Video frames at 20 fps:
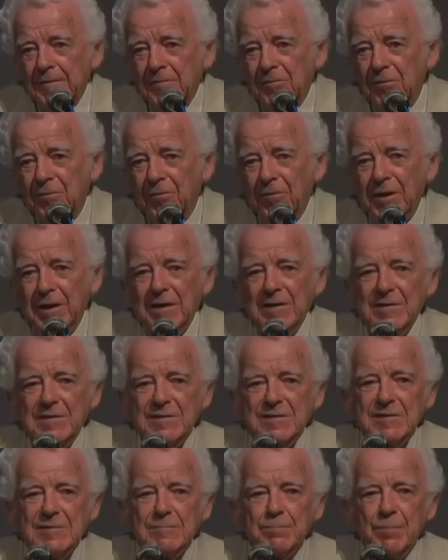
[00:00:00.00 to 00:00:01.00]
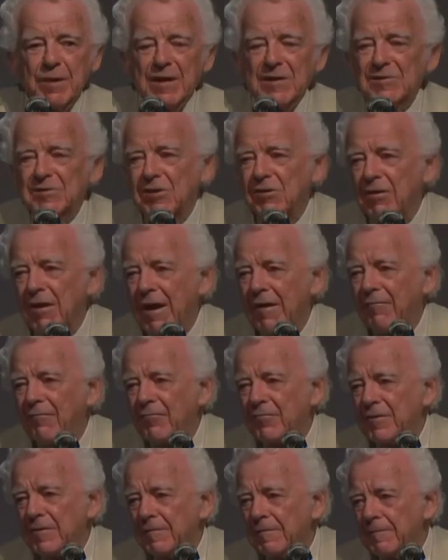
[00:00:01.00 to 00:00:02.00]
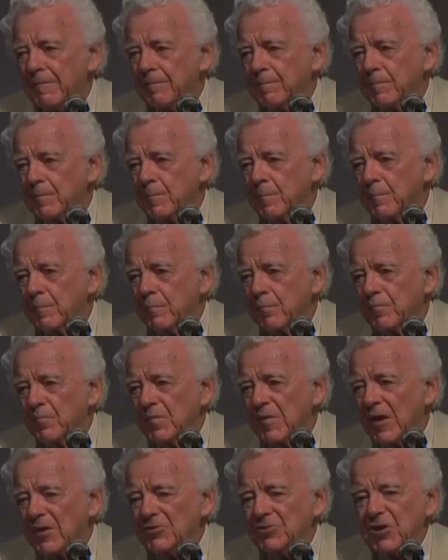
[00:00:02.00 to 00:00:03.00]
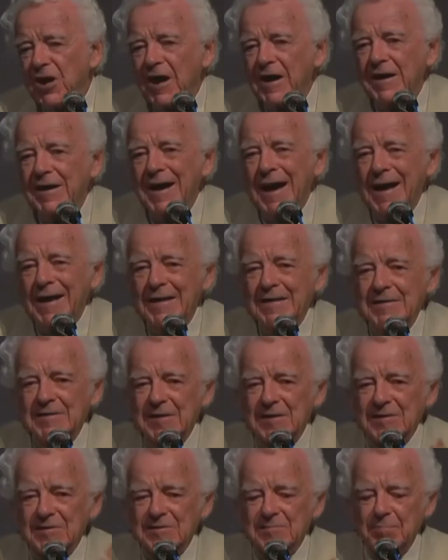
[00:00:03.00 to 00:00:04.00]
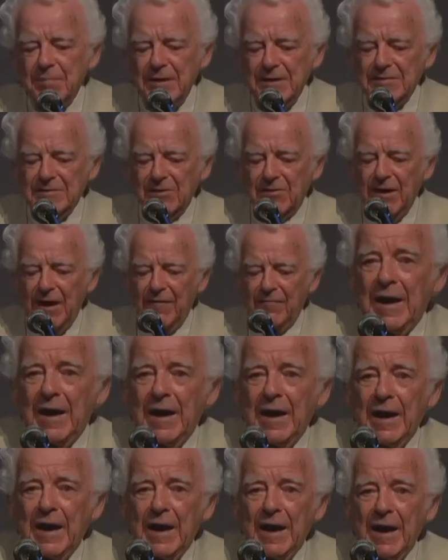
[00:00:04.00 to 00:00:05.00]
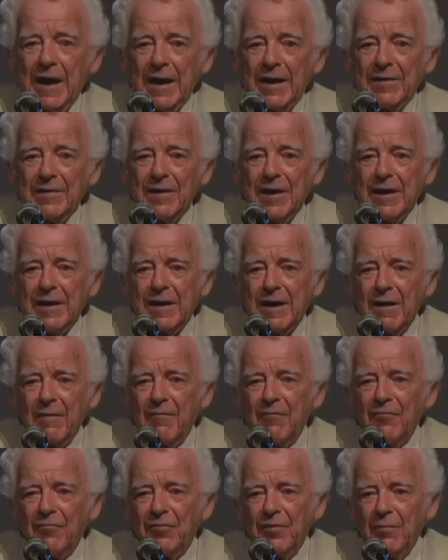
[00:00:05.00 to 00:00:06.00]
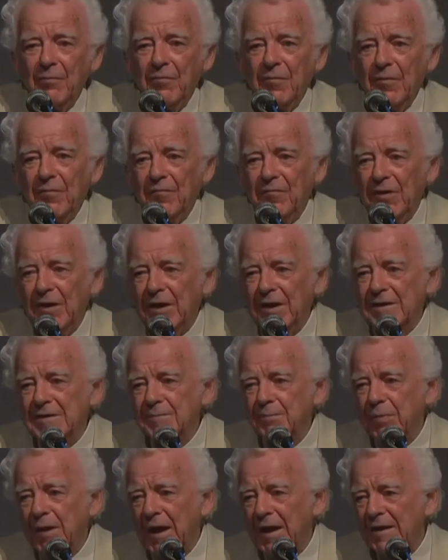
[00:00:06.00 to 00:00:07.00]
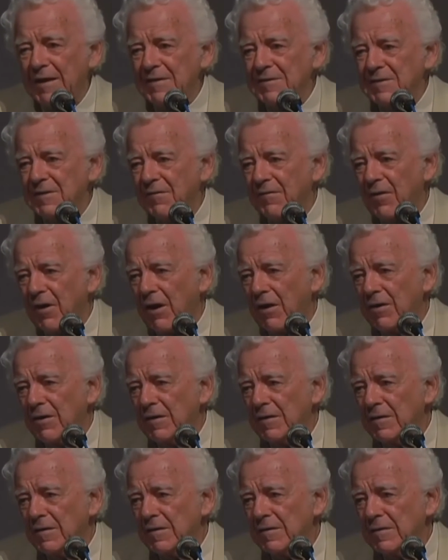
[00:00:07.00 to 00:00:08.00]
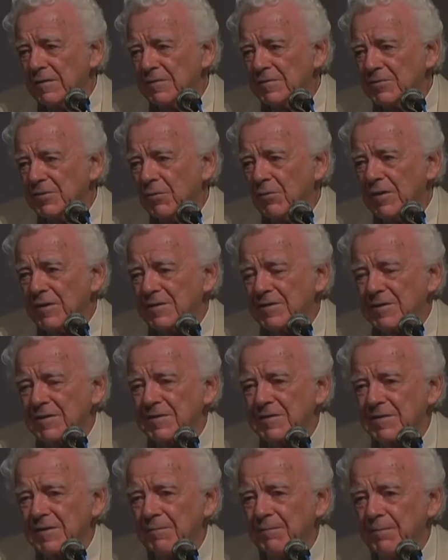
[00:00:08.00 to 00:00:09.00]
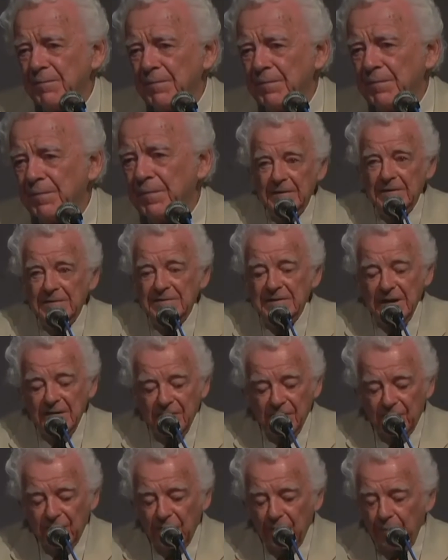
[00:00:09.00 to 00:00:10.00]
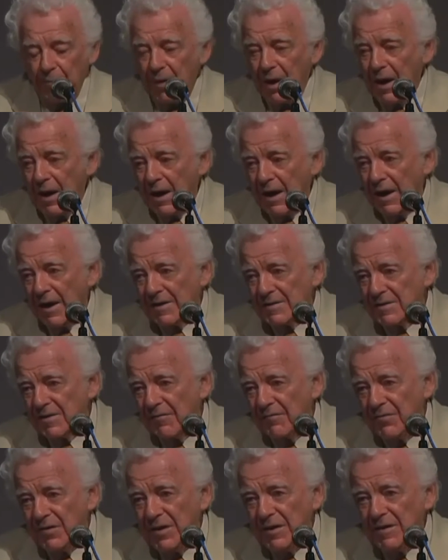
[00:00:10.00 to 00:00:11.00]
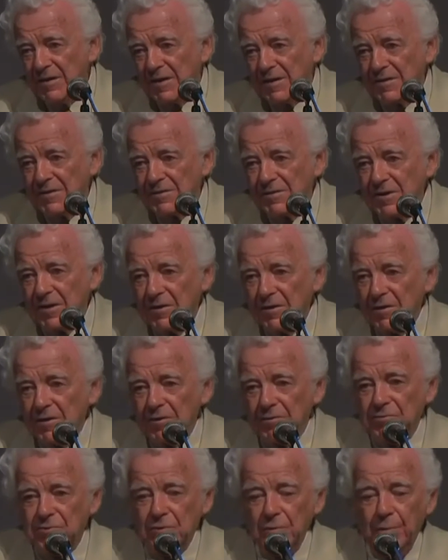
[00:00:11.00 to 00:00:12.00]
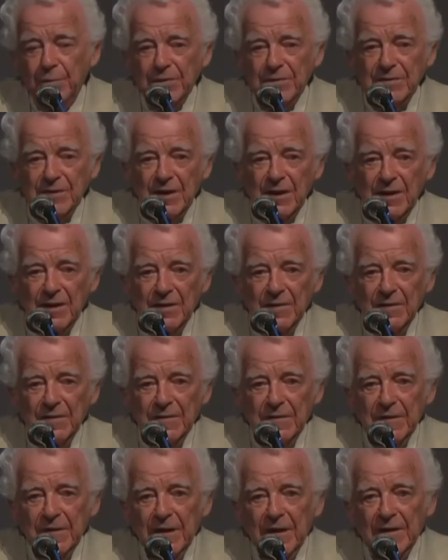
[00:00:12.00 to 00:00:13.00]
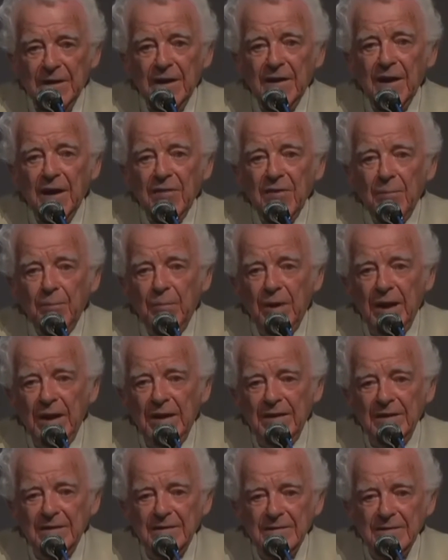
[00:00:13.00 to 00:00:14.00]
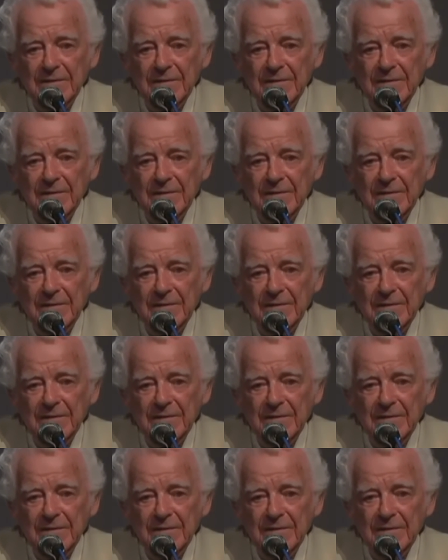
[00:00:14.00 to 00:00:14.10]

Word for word: great spacecraft, gigantic spacecraft, and they come from various planets of our solar system sent from Mars or Venus or Jupiter and another planet.